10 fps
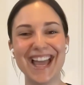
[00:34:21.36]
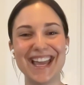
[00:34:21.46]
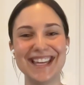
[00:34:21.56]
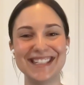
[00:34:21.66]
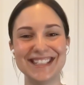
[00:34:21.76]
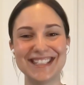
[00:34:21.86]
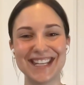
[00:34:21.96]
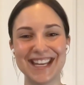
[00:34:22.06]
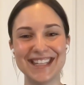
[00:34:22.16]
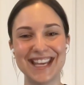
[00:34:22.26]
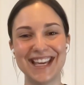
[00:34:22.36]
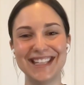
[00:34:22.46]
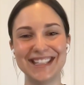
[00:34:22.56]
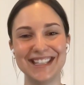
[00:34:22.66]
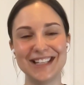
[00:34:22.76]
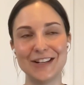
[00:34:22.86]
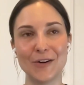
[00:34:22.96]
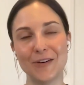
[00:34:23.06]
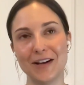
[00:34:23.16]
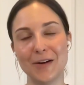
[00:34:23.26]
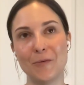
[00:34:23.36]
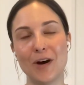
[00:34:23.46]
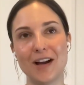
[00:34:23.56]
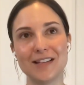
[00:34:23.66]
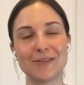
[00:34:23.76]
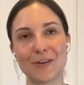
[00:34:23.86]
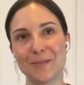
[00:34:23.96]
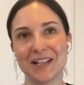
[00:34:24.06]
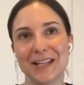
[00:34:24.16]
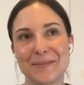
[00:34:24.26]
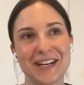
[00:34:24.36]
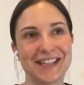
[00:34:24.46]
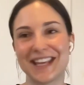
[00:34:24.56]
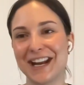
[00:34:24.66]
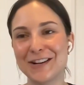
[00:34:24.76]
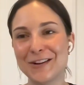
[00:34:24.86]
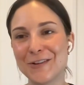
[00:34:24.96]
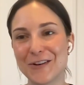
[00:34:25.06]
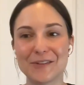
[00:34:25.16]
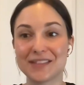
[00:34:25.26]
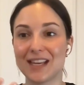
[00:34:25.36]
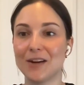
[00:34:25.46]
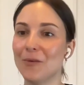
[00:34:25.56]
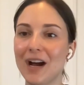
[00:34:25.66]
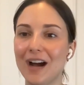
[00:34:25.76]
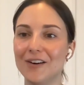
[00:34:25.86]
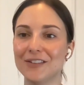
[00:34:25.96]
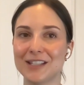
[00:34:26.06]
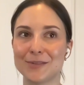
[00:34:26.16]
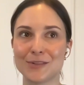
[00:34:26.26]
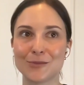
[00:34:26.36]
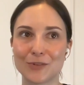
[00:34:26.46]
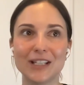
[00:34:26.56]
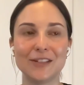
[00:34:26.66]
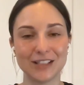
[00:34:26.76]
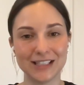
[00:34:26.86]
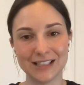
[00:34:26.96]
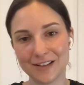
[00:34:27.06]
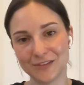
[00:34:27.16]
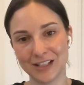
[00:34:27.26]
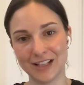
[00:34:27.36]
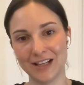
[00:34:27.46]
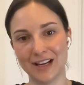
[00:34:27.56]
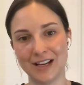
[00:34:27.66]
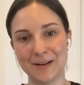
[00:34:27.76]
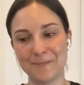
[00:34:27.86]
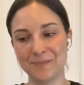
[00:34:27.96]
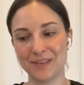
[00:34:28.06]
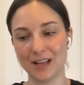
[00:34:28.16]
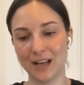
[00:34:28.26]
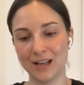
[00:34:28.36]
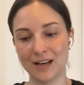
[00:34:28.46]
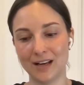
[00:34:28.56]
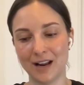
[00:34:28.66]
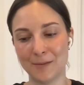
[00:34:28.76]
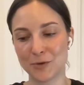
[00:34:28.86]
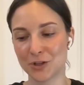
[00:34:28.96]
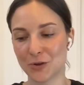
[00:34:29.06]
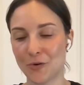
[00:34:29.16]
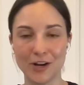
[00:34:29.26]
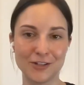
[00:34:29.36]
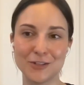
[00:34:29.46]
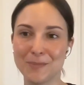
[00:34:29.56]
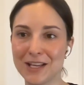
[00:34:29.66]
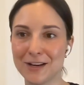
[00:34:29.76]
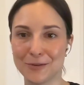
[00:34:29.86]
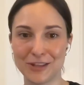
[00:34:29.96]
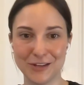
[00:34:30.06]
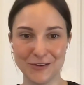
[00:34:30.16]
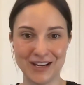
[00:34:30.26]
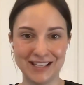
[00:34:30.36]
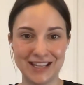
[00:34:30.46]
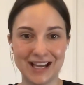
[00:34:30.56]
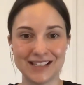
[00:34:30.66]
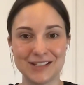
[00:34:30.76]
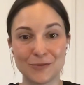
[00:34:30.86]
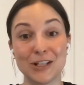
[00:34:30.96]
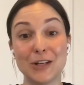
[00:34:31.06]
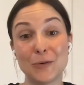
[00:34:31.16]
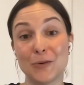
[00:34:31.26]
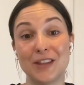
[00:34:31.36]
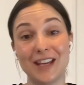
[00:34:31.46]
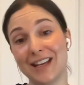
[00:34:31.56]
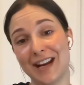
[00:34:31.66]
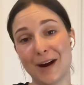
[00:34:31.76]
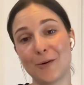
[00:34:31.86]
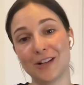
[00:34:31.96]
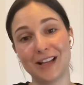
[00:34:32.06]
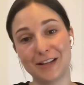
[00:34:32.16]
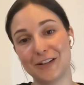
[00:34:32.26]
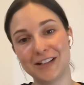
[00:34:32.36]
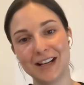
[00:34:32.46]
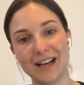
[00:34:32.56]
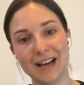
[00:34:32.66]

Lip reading: And then, it was from the limited that I know you, I was like, wow, this was really, really lovely. And I'm just so honored to be here with you. And that's a really cool thing an hour later.